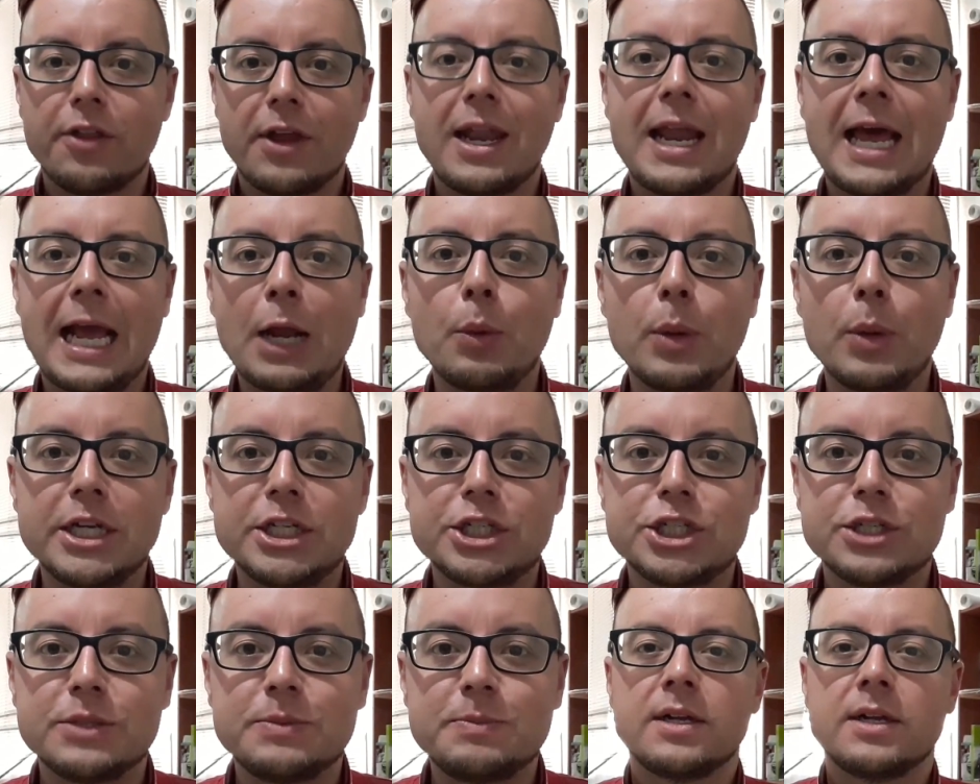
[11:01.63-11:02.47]
the
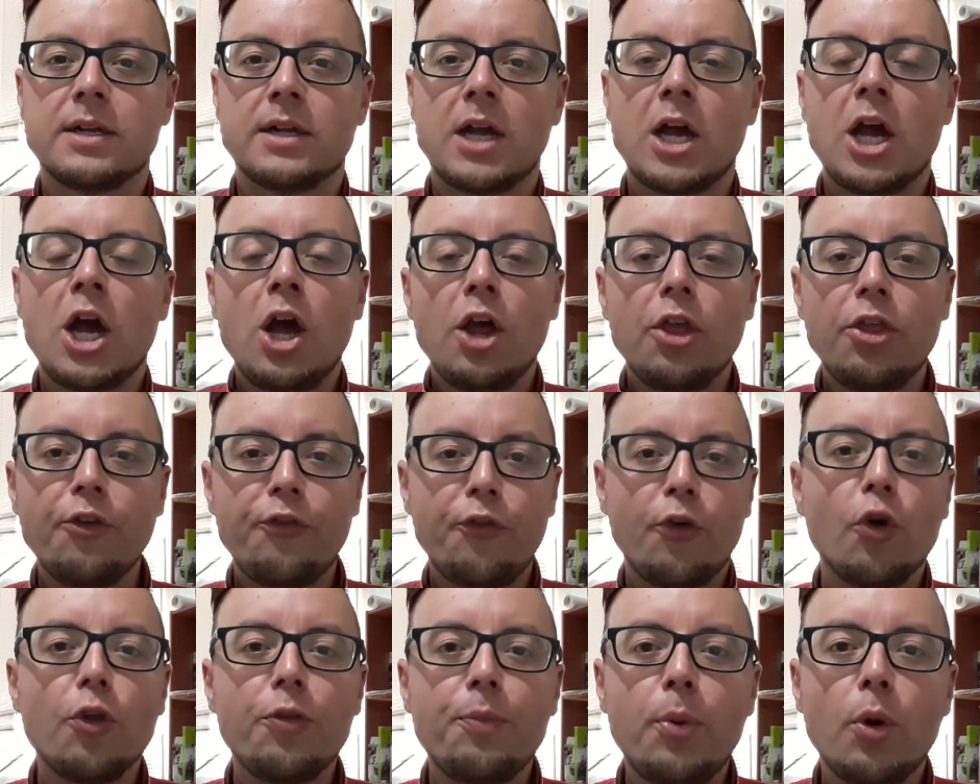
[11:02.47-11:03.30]
language. The
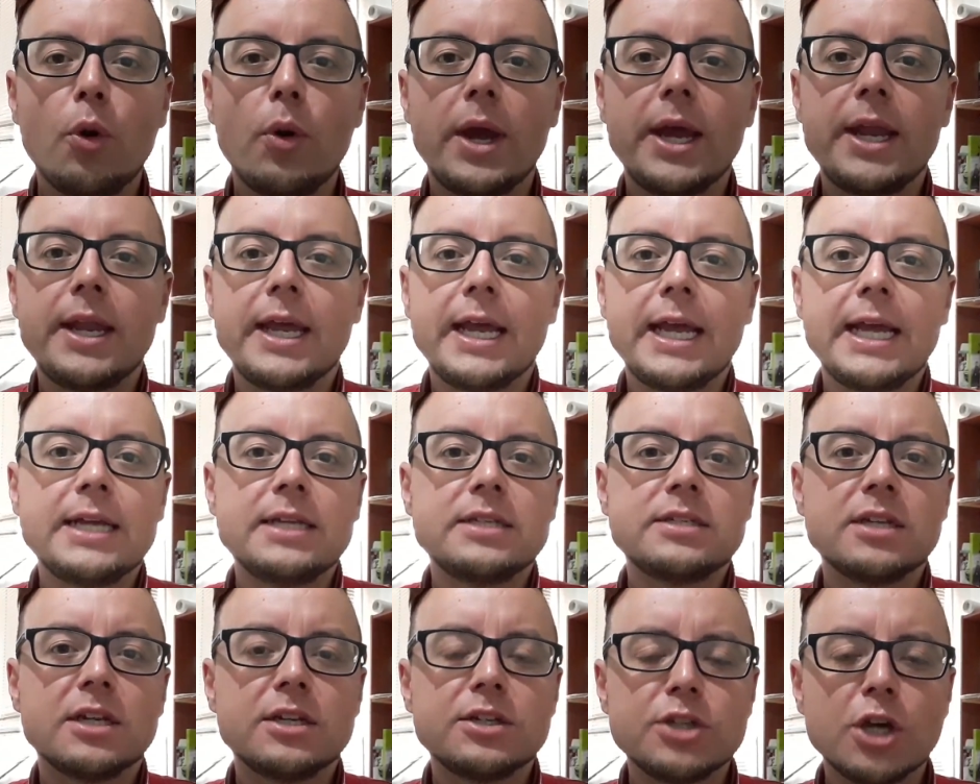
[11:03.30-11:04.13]
fourth point
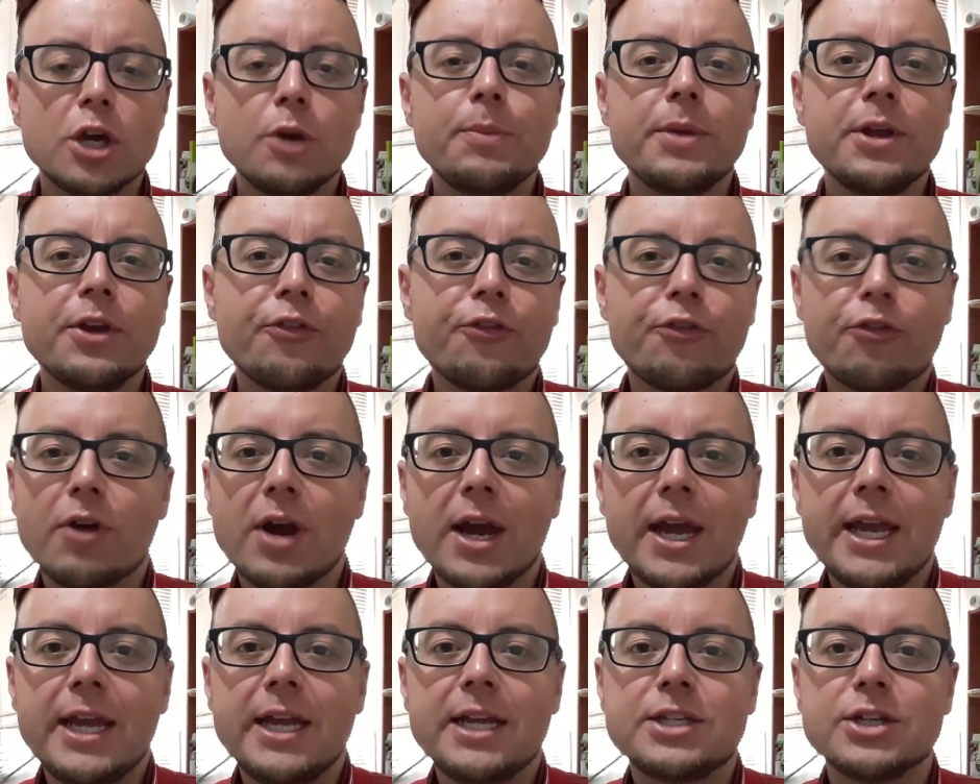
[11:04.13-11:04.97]
is don't be
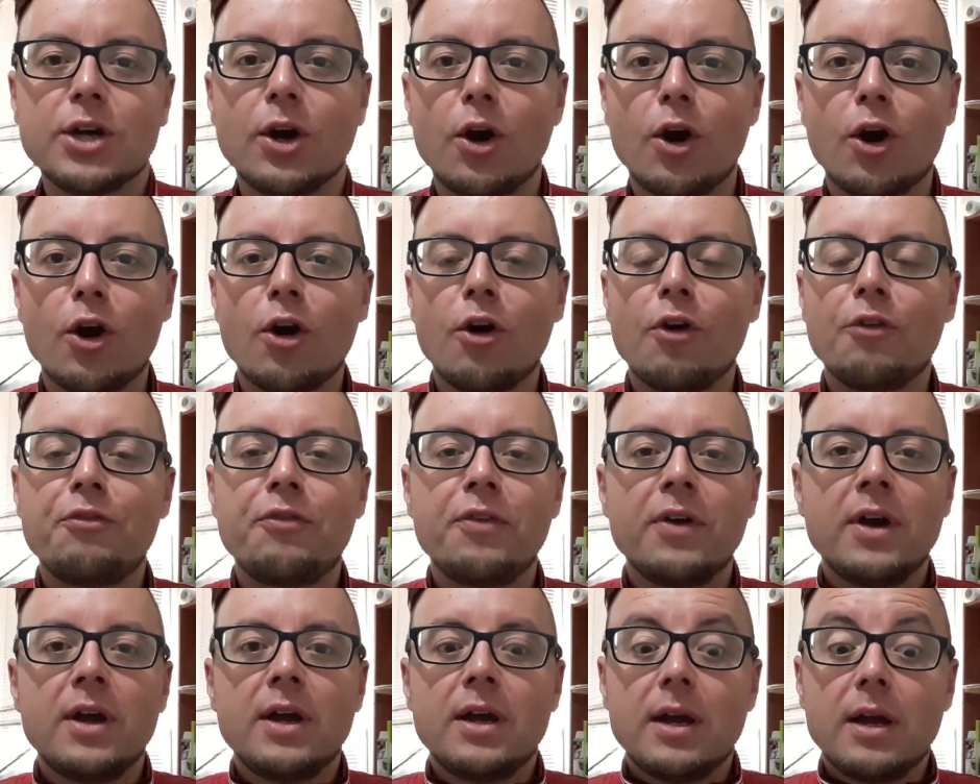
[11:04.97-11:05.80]
afraid
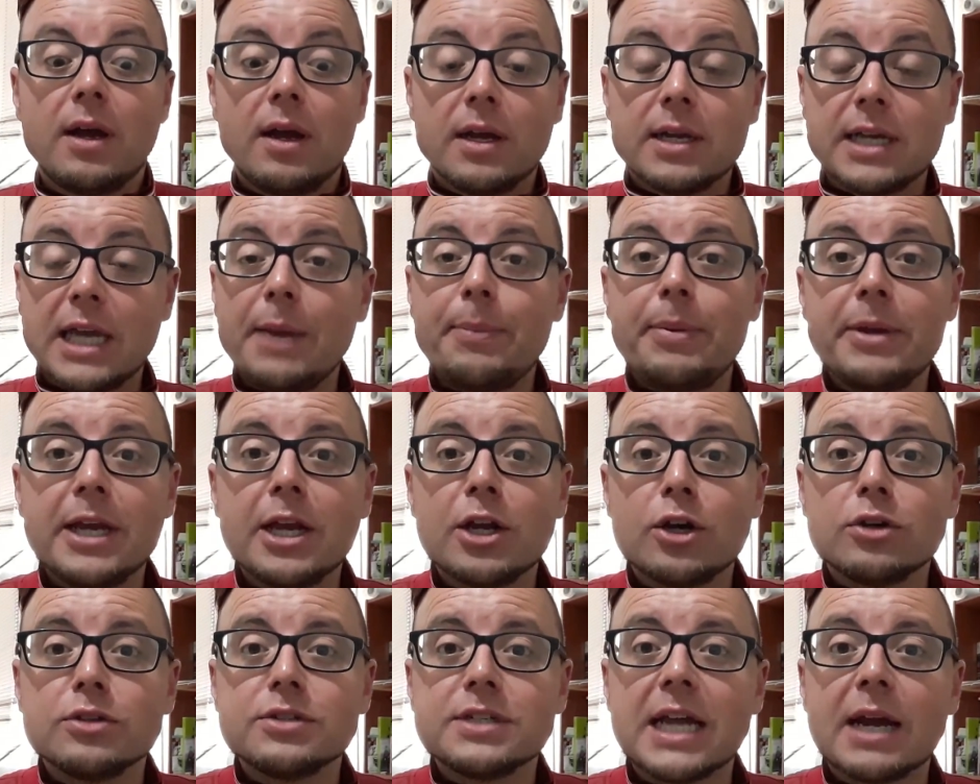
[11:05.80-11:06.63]
of keeping in
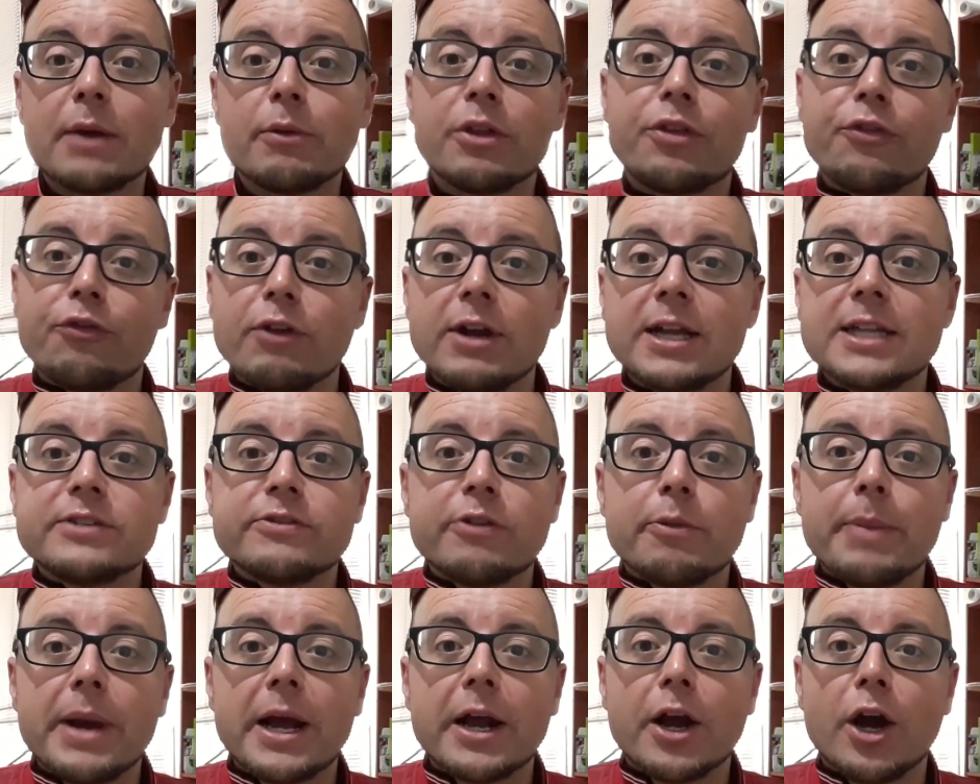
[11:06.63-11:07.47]
contact with friends
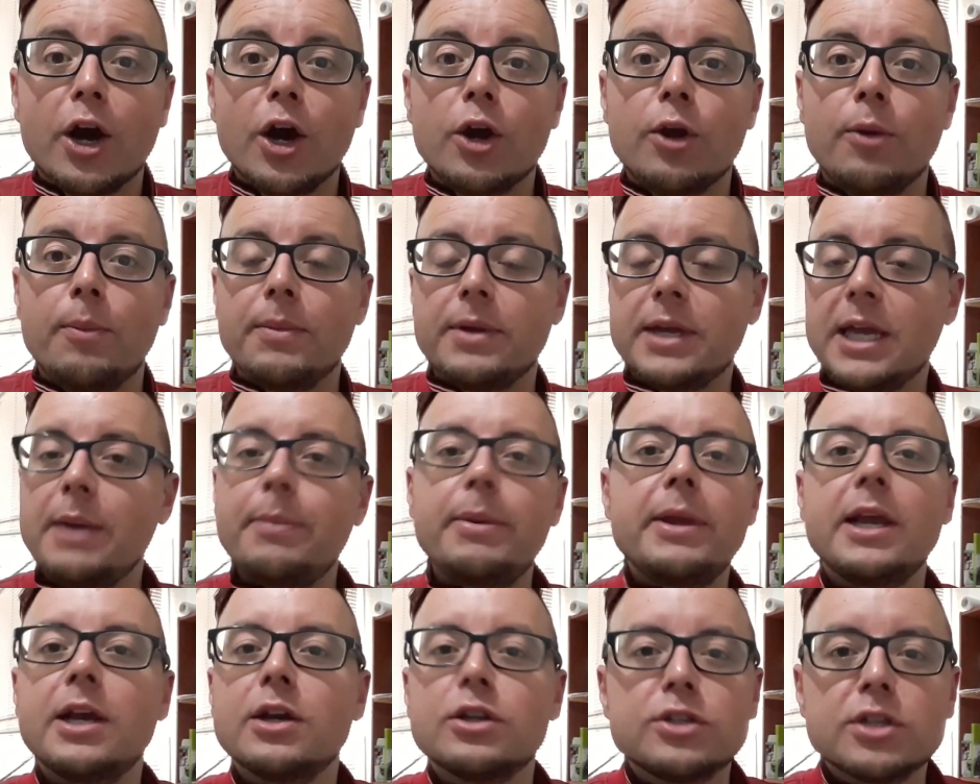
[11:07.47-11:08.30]
from back home,
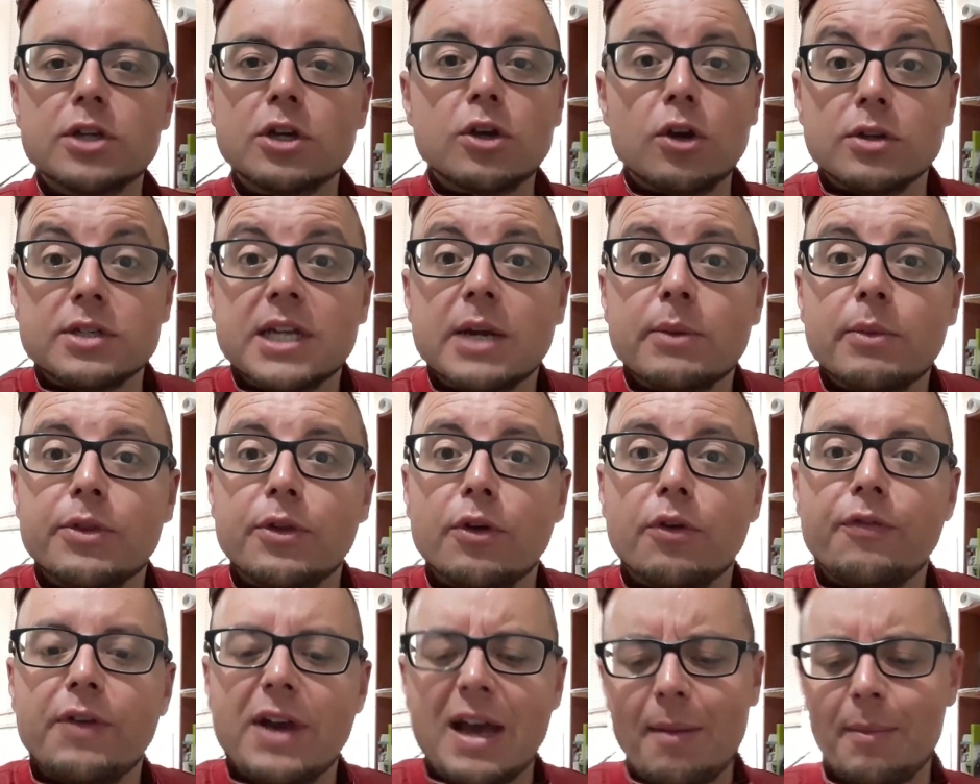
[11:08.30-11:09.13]
keeping in contact with
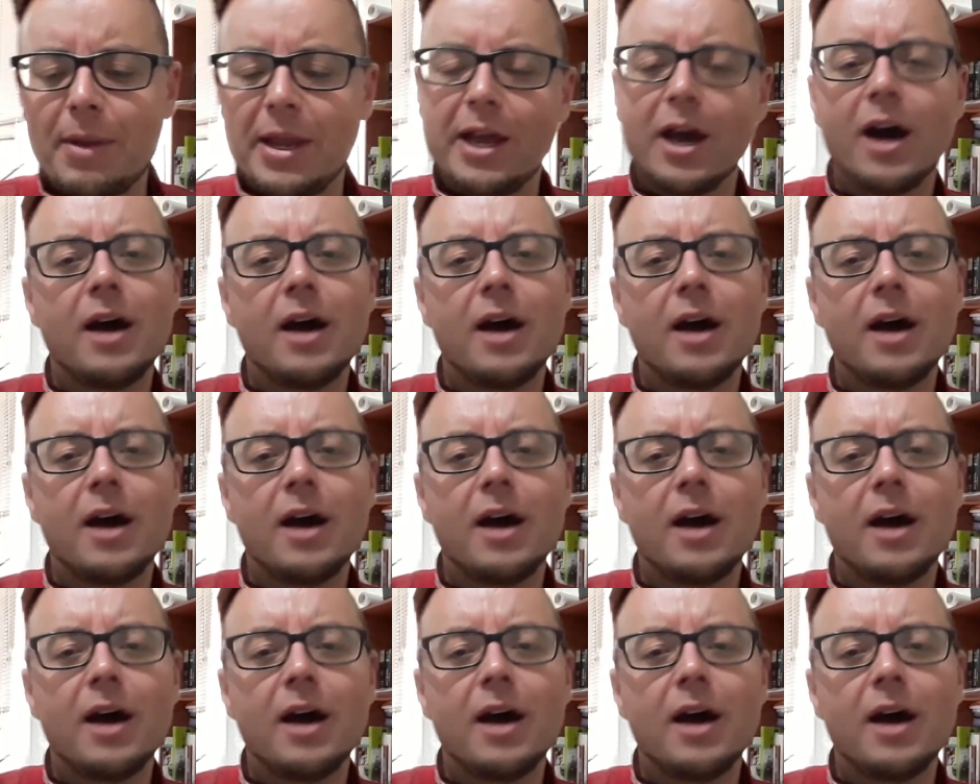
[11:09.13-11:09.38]
your family.